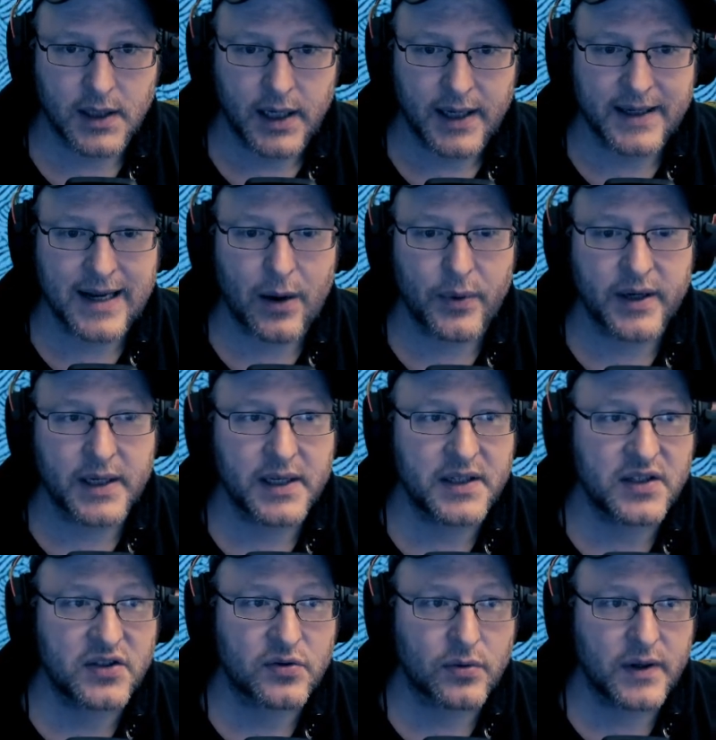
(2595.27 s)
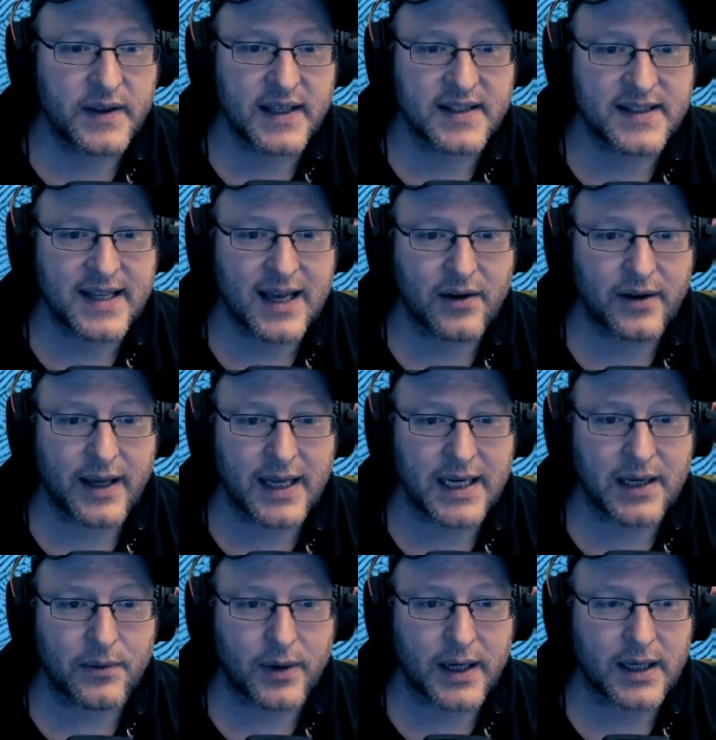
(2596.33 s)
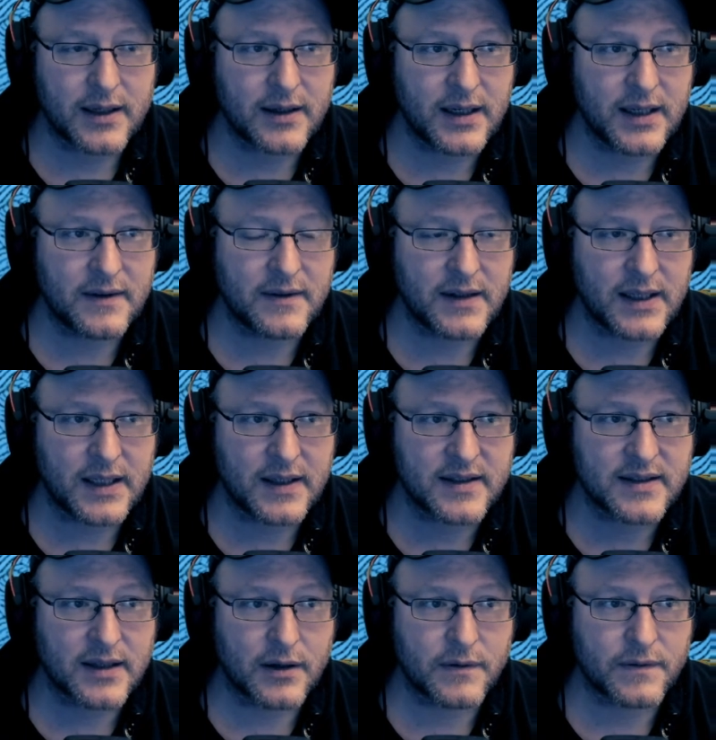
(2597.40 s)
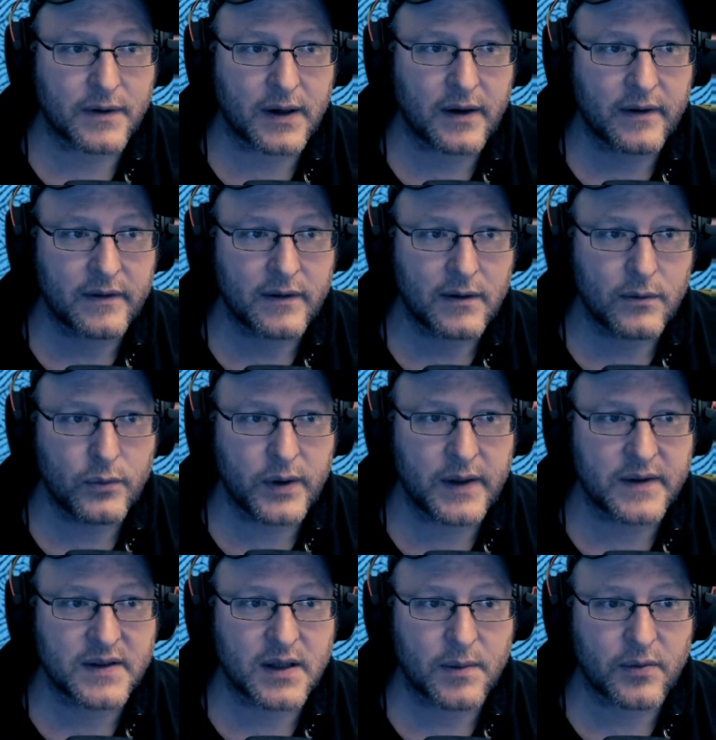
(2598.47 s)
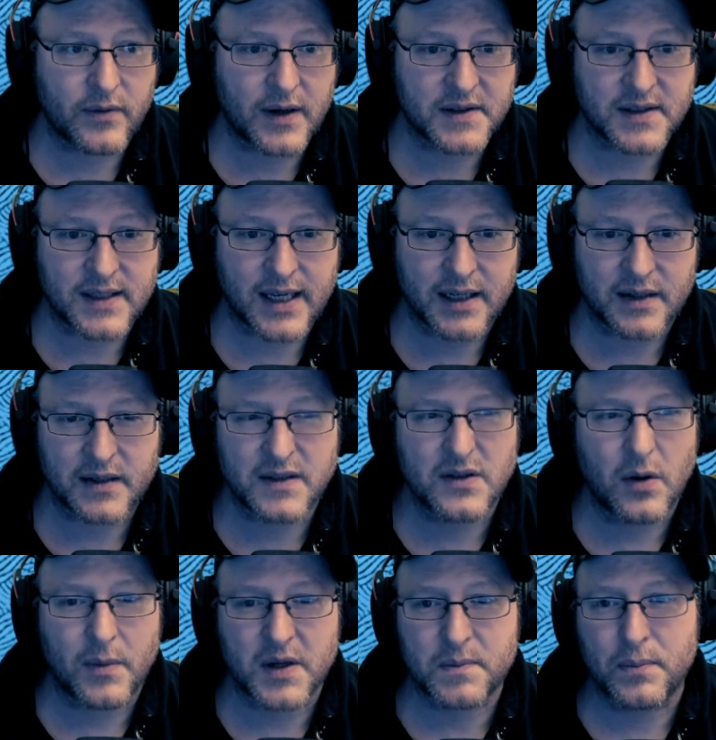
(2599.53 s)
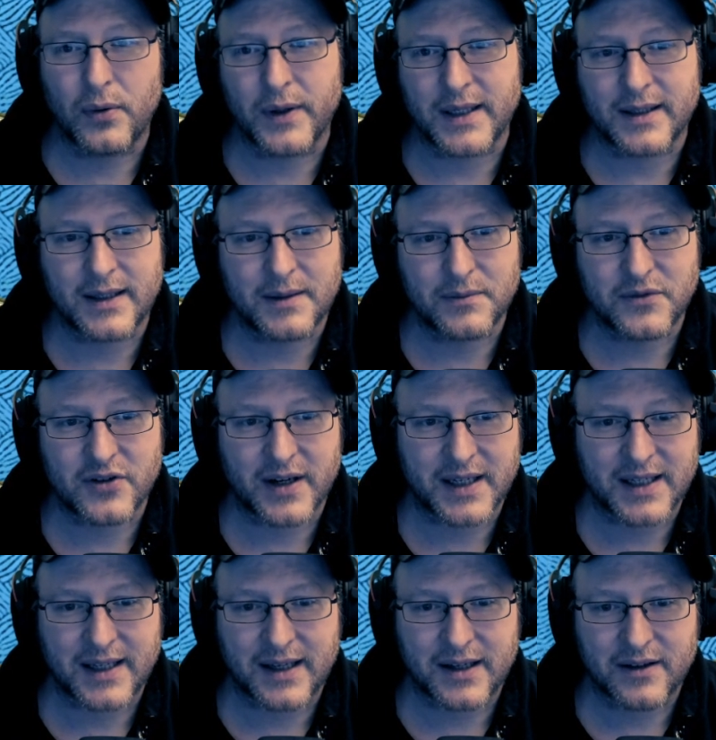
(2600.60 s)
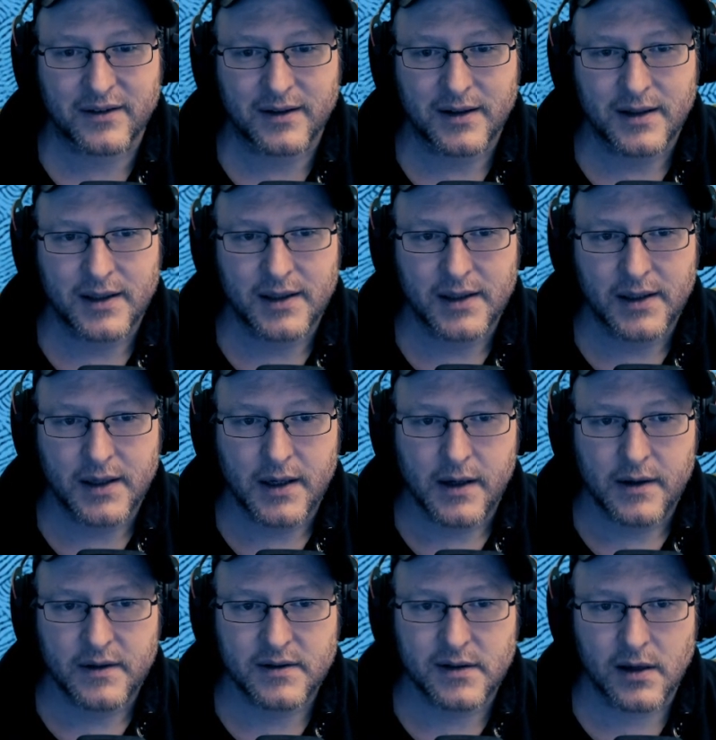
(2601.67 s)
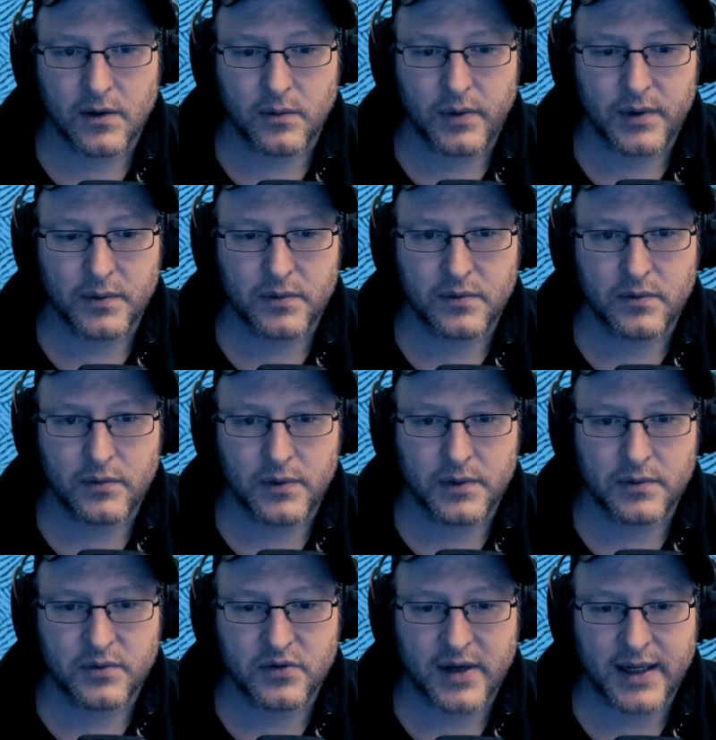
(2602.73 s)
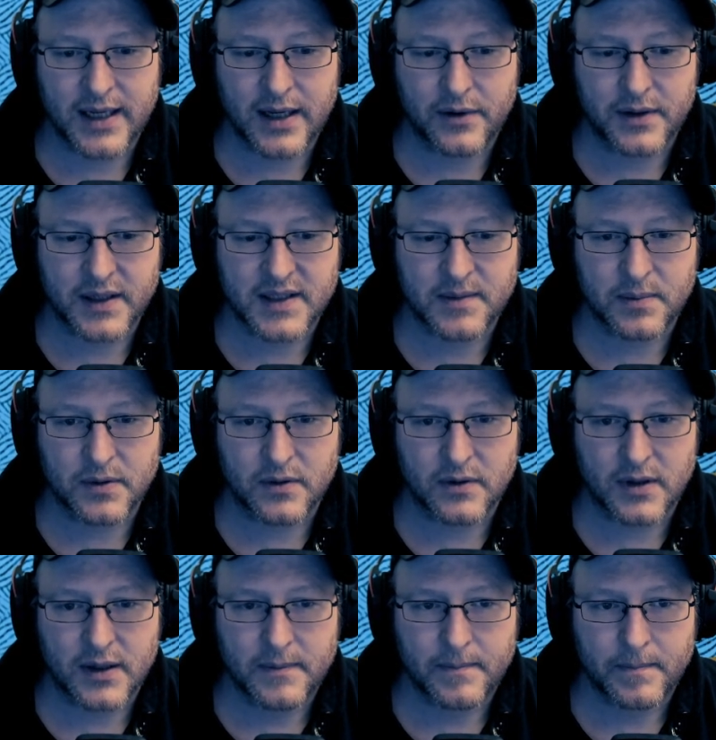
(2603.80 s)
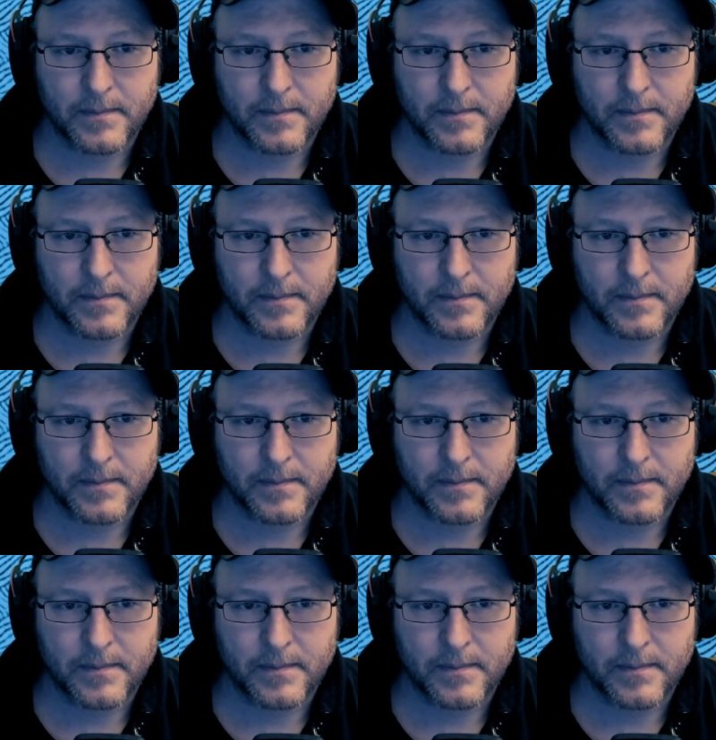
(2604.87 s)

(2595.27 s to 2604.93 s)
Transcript: Now, we're going to destroy this town anyway in the slow phase with Serpent Rouses in Anger. There's not much point in dragging it out. So we will we'll drag out an explorer.